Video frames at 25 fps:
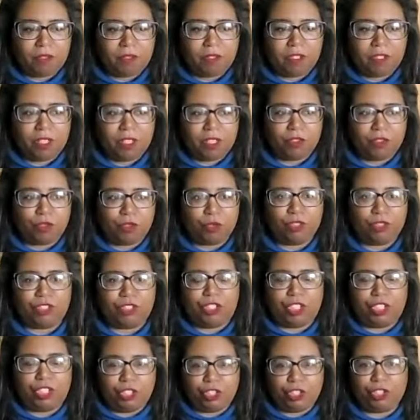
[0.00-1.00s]
the
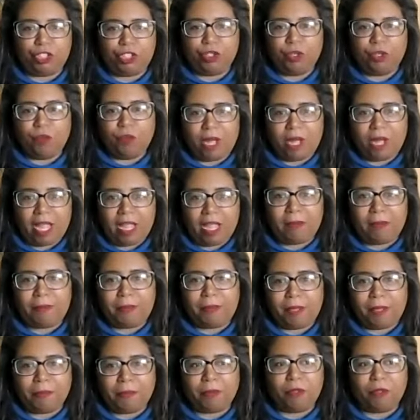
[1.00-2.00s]
traditional way
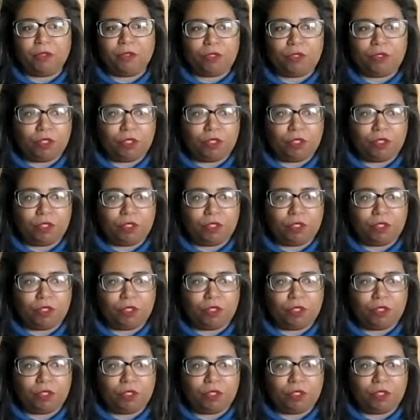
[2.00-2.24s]
people